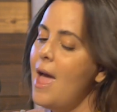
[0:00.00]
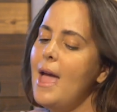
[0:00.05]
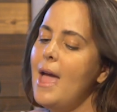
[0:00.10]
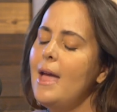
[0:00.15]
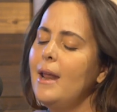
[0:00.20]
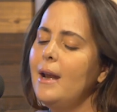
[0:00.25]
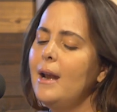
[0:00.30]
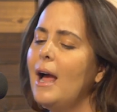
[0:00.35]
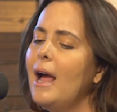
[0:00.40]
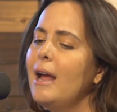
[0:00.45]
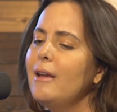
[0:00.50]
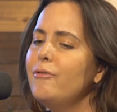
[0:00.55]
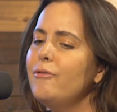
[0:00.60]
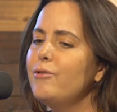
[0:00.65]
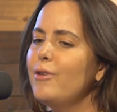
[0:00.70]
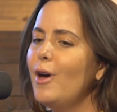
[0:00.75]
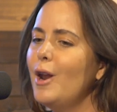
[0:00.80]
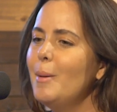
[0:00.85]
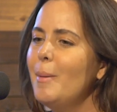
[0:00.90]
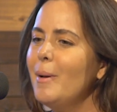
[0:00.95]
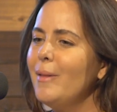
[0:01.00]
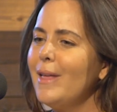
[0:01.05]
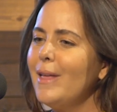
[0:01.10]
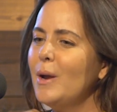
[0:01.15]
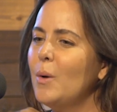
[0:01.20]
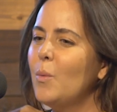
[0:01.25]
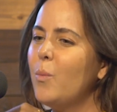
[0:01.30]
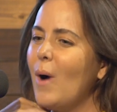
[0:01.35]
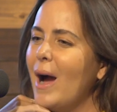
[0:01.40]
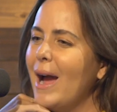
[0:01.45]
And I've thought about
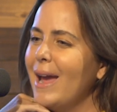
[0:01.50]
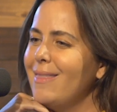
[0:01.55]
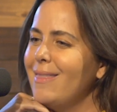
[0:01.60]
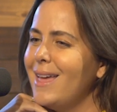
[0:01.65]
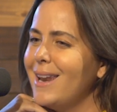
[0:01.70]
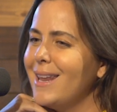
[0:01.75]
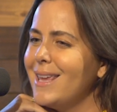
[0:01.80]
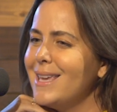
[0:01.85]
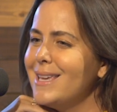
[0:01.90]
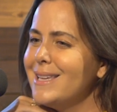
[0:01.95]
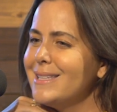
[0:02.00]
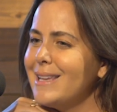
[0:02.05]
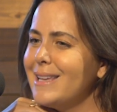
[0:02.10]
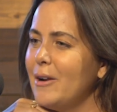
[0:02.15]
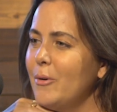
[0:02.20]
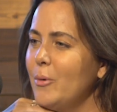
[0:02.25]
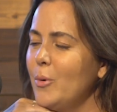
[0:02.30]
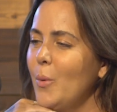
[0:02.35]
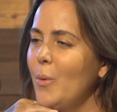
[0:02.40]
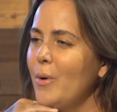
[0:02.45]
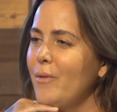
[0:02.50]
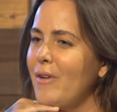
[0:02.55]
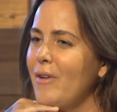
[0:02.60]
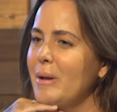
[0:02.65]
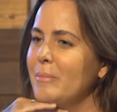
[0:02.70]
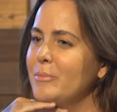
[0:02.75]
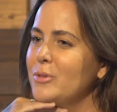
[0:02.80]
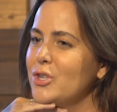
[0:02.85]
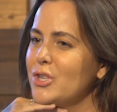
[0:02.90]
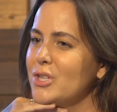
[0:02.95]
like why that is. I don't know if
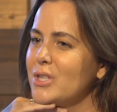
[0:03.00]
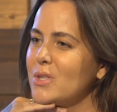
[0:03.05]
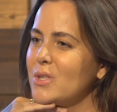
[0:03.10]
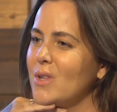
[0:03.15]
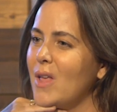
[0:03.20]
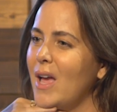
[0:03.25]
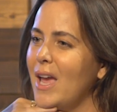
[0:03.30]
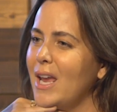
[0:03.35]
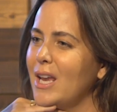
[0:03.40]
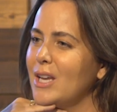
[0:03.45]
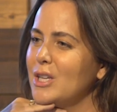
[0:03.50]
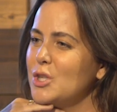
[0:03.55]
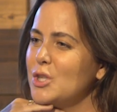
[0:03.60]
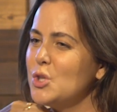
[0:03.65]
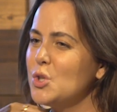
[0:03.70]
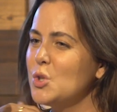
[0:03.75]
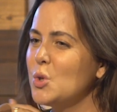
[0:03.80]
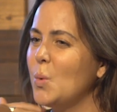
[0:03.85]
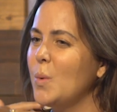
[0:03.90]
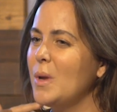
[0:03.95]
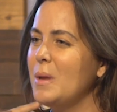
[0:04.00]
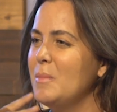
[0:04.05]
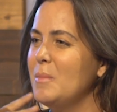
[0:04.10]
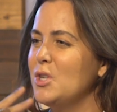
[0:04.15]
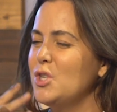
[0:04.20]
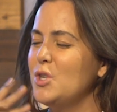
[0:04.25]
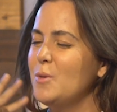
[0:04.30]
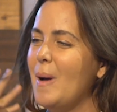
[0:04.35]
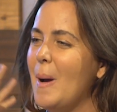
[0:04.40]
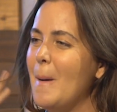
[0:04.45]
I'm just like
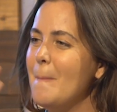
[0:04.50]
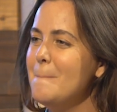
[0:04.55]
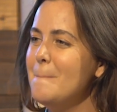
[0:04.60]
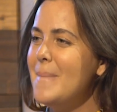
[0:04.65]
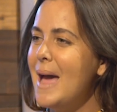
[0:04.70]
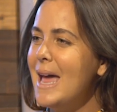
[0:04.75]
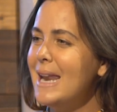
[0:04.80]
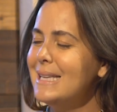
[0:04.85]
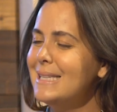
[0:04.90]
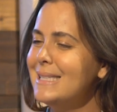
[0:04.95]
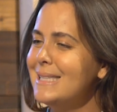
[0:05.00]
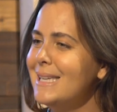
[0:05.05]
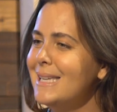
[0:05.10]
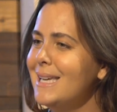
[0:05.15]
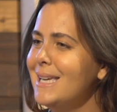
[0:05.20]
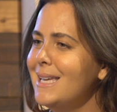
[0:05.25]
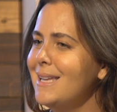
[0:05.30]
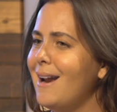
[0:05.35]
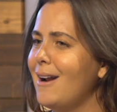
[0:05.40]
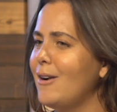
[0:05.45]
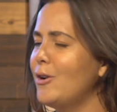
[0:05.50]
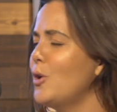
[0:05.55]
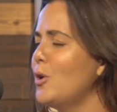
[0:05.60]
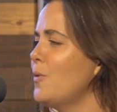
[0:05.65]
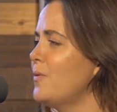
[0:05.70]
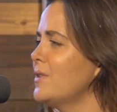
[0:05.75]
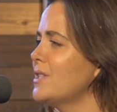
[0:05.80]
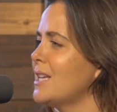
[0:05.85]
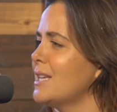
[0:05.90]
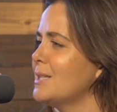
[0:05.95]
squeamish about medicine. I don't
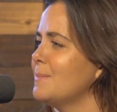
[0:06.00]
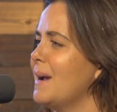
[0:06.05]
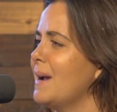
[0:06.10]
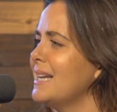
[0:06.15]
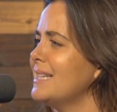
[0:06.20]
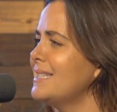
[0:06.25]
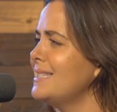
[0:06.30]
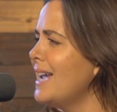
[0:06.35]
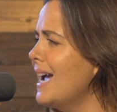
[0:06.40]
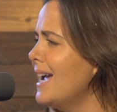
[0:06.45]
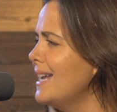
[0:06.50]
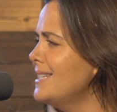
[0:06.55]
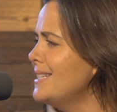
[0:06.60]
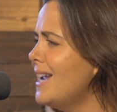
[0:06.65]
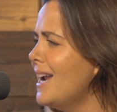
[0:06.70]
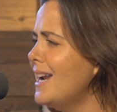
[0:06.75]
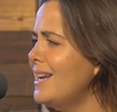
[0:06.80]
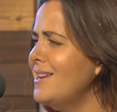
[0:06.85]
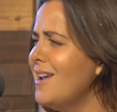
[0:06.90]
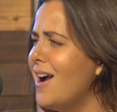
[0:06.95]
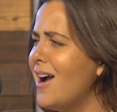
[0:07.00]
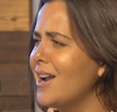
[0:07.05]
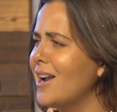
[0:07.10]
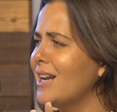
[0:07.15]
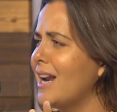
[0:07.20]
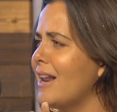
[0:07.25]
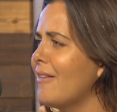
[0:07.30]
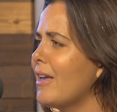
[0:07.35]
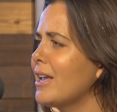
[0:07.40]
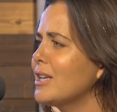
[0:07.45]
know if it's because my dad died
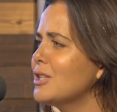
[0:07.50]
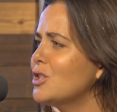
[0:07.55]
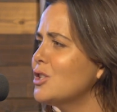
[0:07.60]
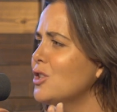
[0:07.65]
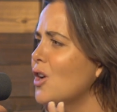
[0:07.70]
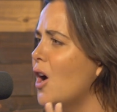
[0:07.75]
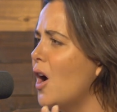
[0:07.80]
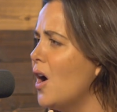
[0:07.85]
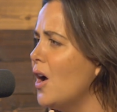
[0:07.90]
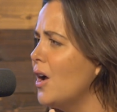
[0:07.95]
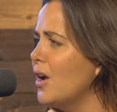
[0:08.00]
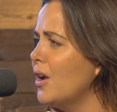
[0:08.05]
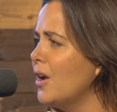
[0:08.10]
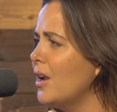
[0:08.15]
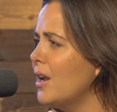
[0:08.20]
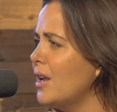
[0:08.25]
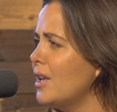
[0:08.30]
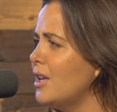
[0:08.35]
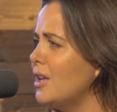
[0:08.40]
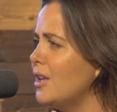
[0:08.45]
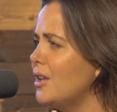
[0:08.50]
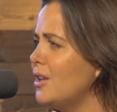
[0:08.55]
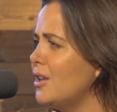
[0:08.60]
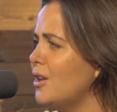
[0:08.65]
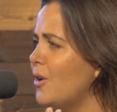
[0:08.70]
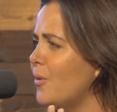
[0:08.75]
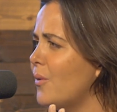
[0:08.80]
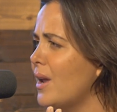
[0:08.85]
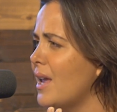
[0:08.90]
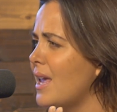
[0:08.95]
young and I like saw,
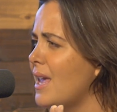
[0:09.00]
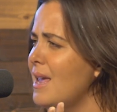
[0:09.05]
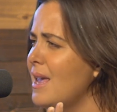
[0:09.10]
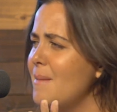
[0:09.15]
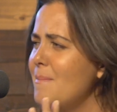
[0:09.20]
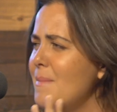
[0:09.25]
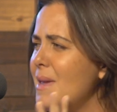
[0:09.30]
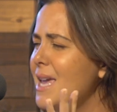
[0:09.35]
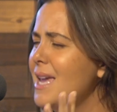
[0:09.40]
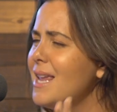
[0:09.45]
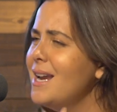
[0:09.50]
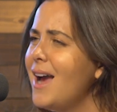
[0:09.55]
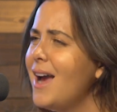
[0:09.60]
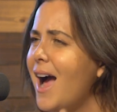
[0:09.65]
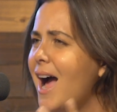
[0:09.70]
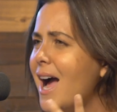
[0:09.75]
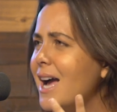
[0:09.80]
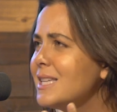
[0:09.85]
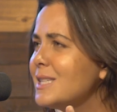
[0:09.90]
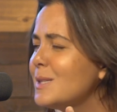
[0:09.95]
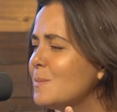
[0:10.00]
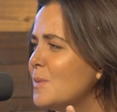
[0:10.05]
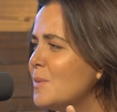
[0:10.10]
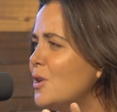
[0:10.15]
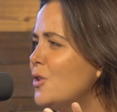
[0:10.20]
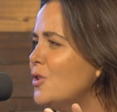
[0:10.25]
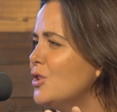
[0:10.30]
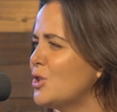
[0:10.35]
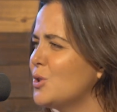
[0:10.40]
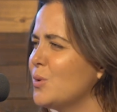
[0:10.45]
him in a hospital.